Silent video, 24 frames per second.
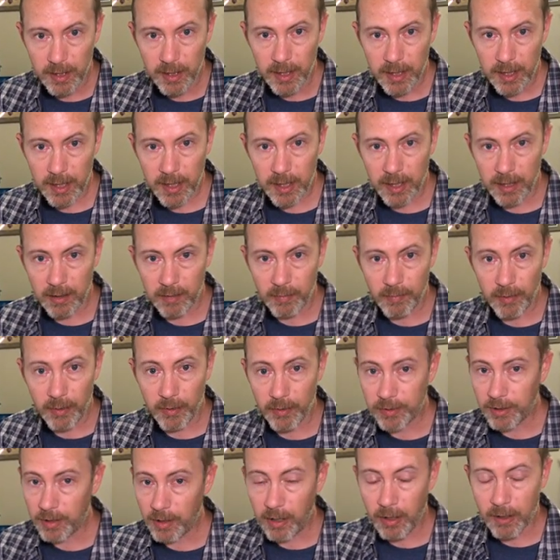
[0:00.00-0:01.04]
in both
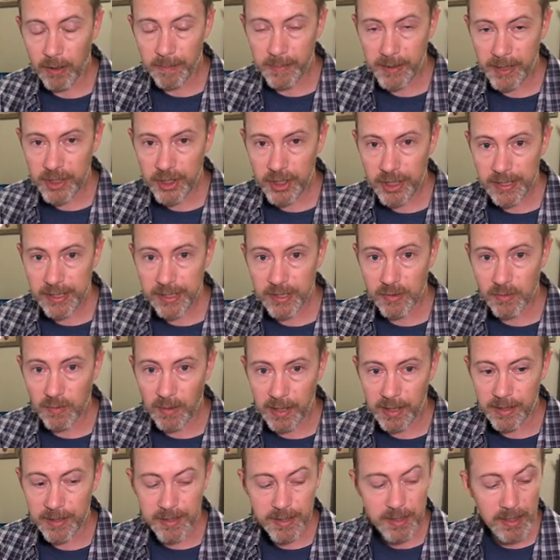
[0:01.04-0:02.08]
RPGs as well
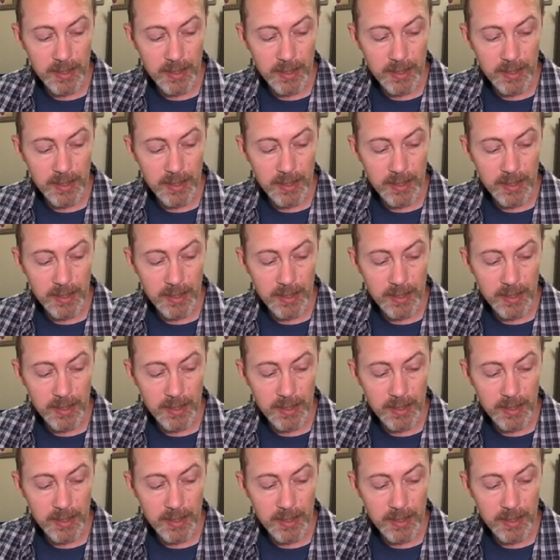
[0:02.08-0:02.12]
as